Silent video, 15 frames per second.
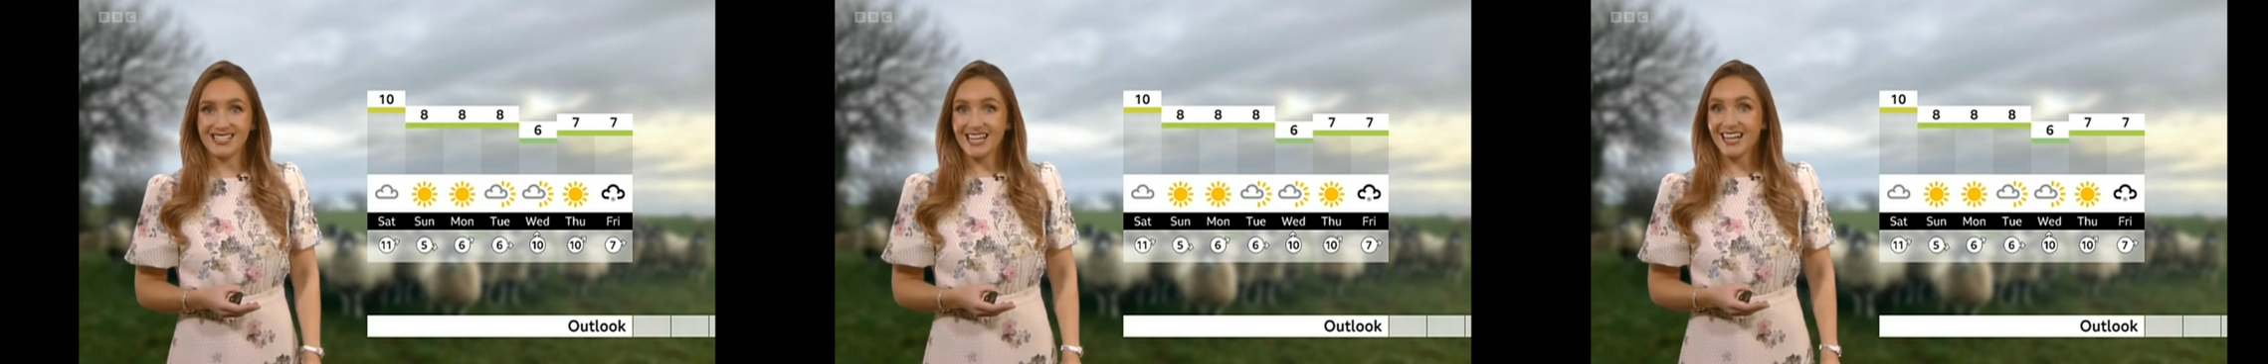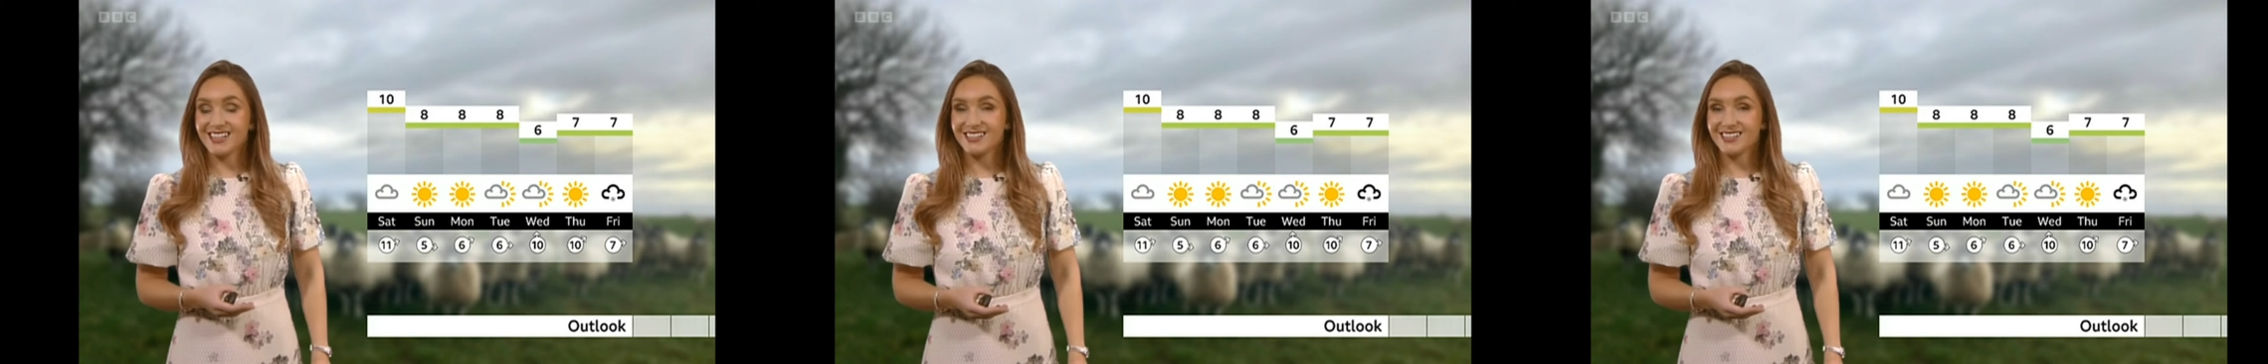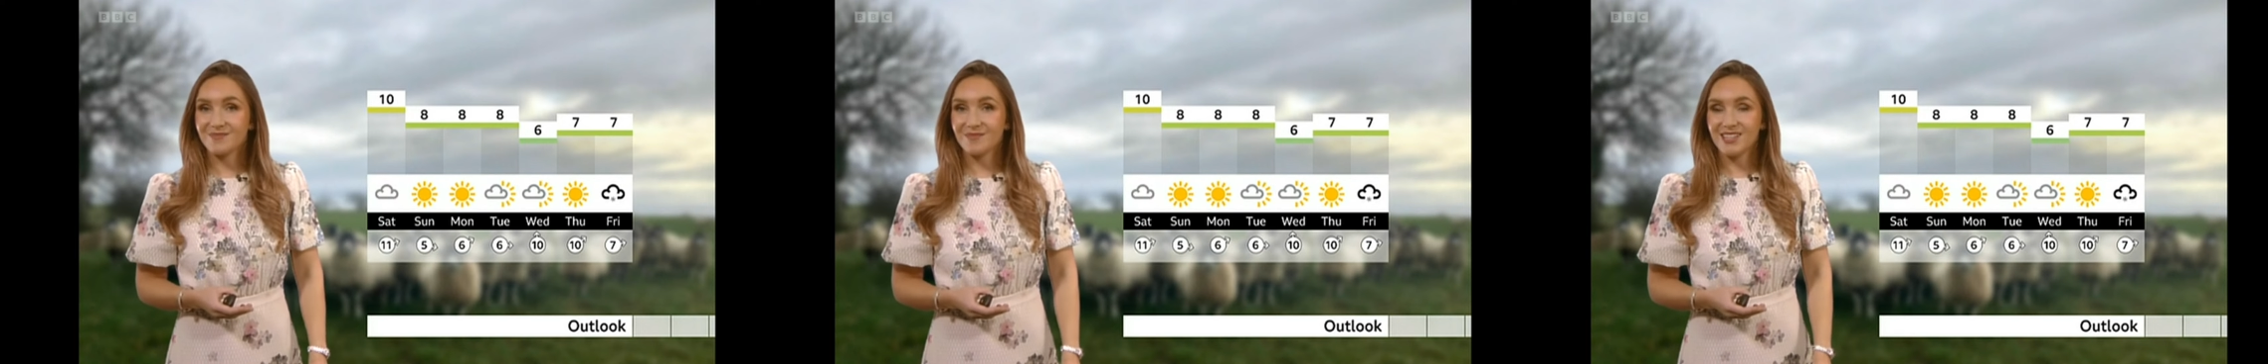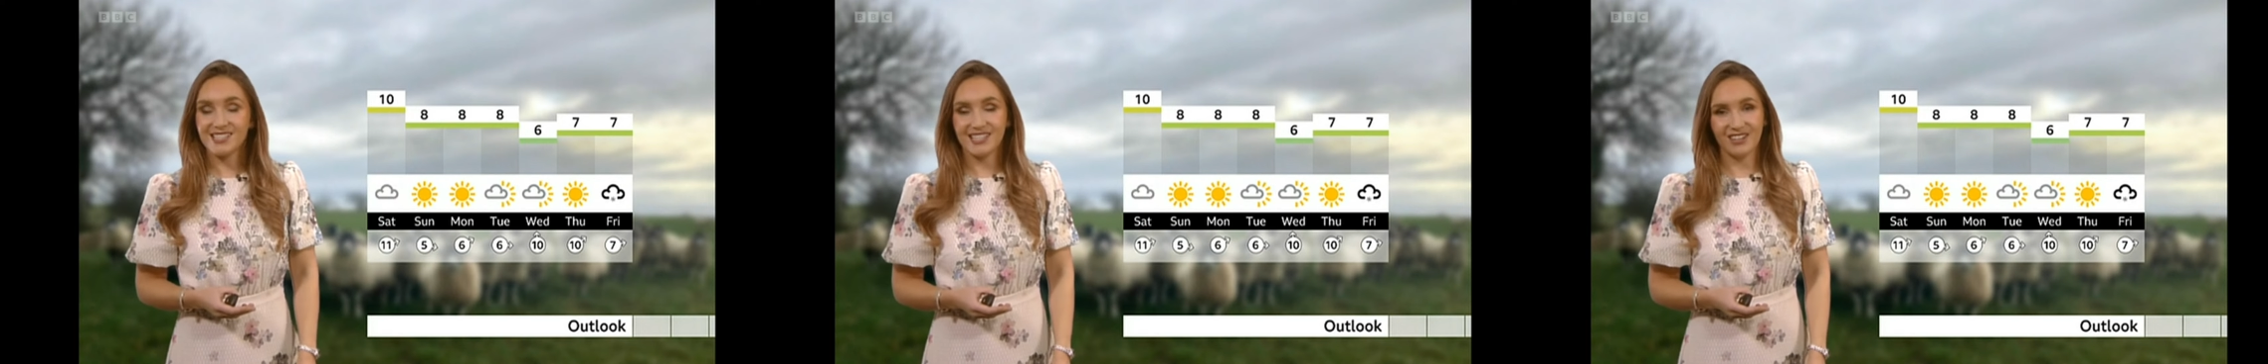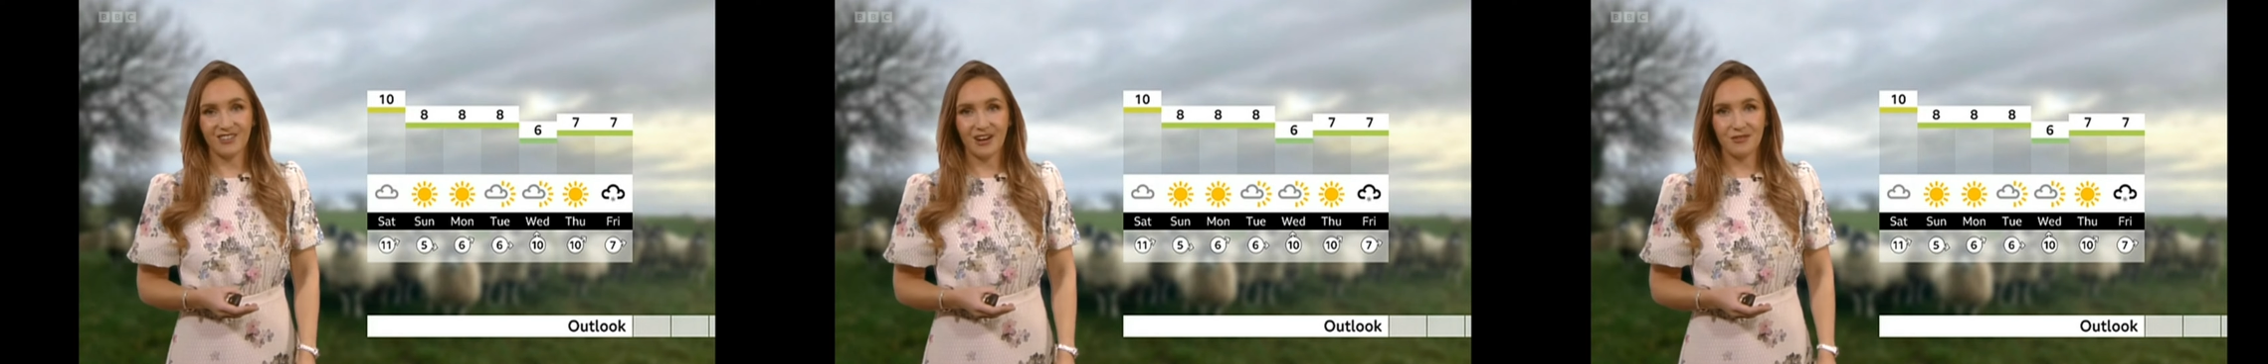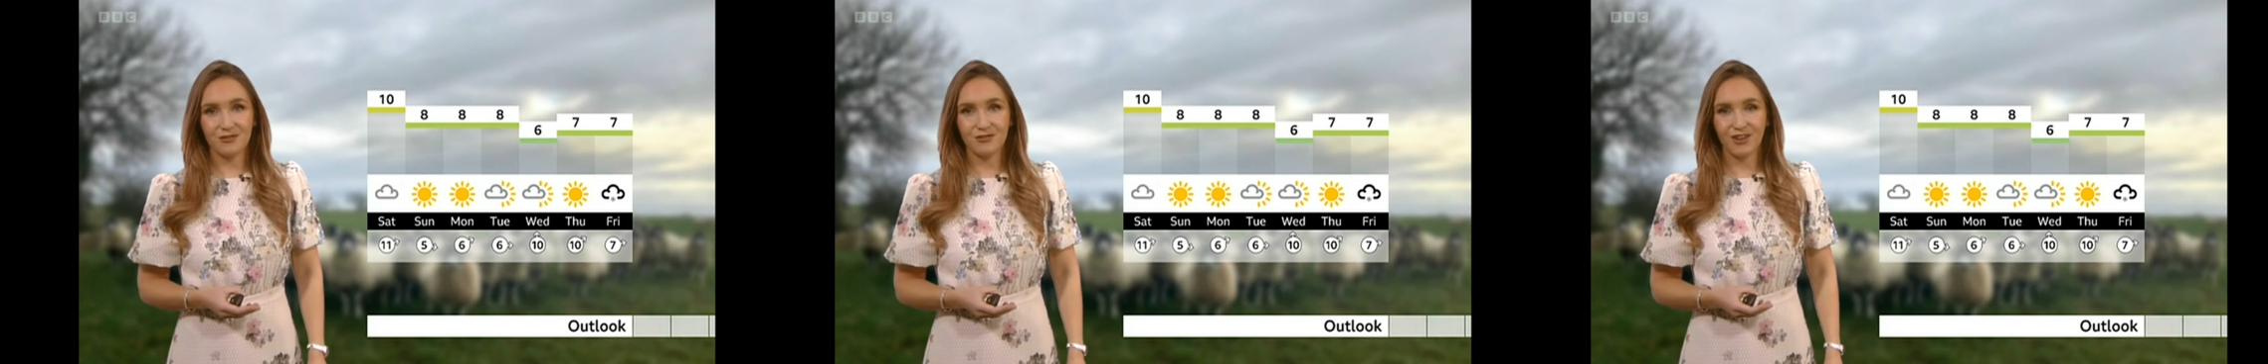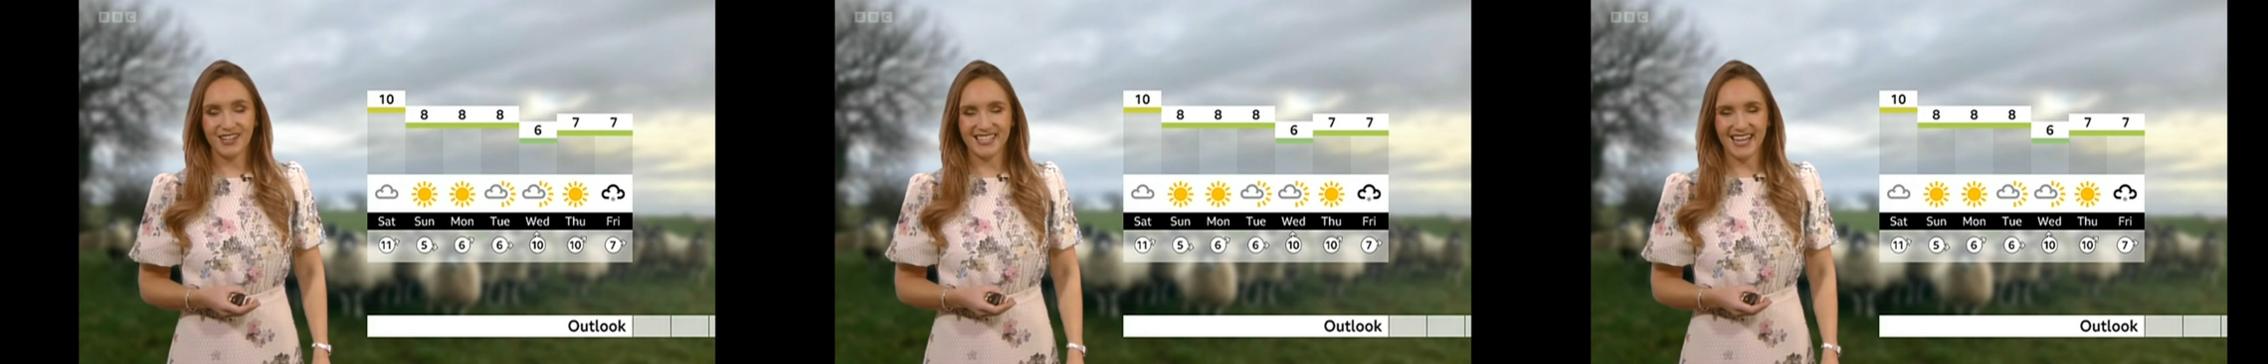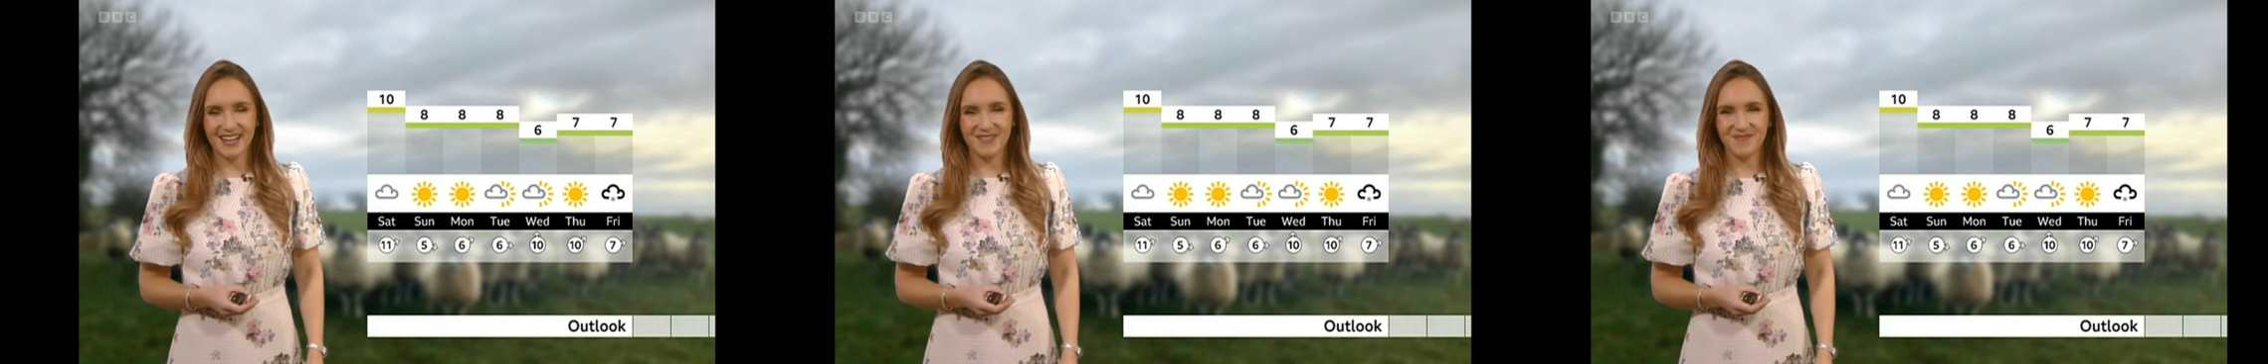settled until around
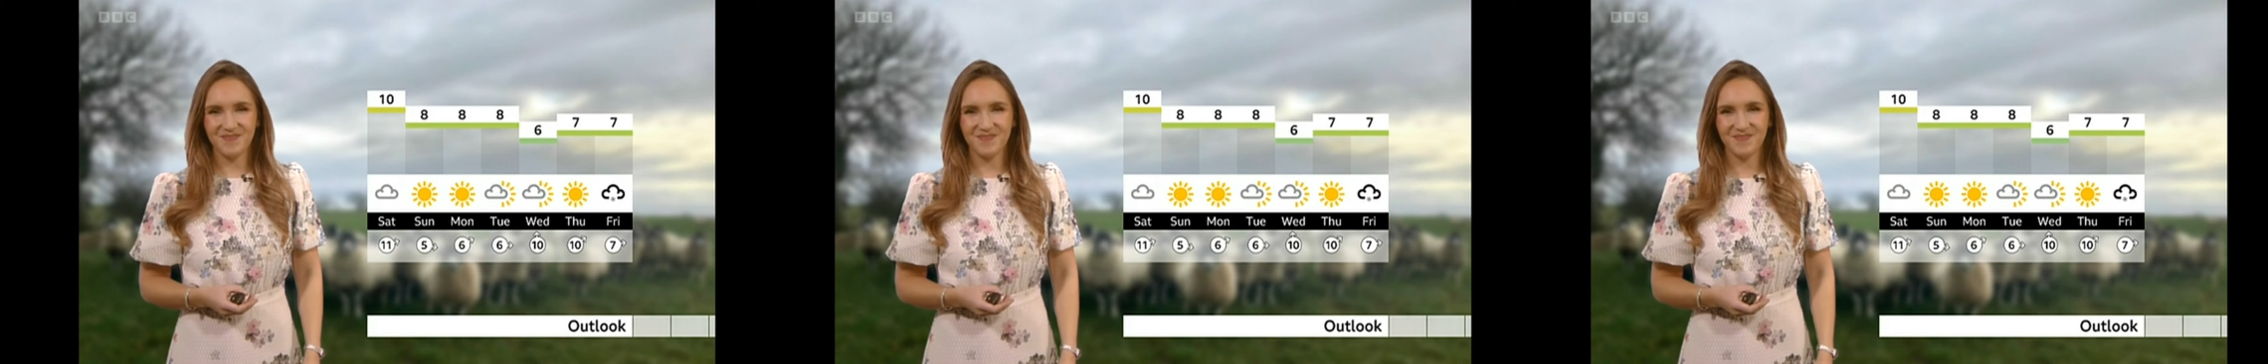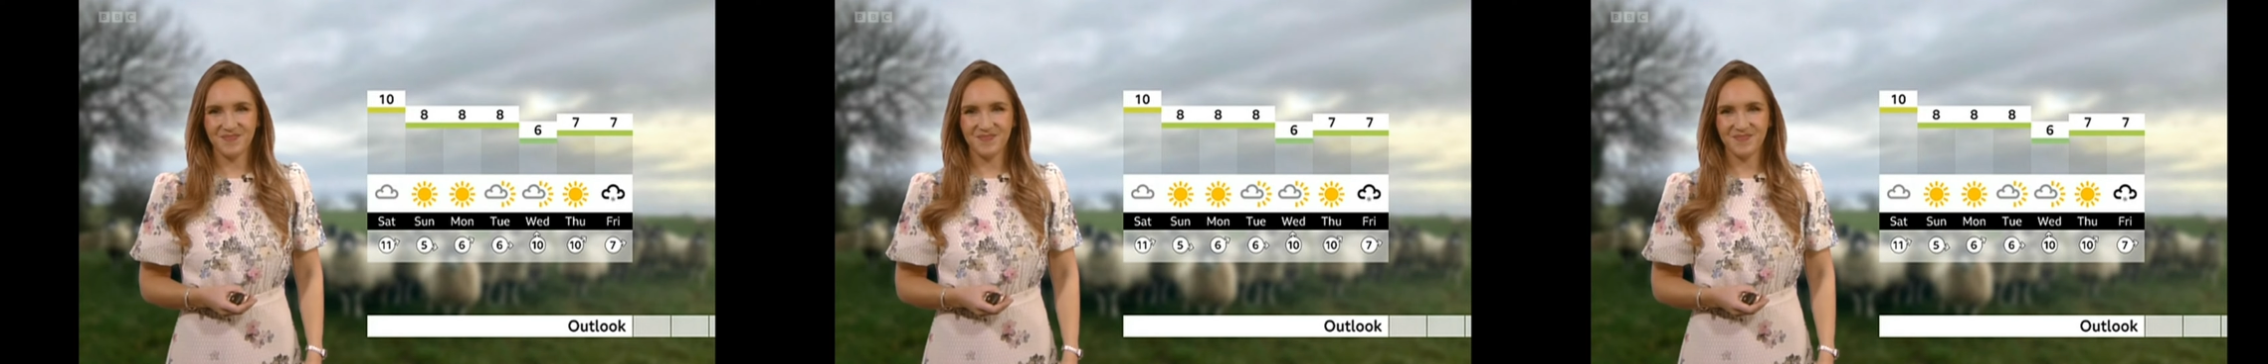Friday.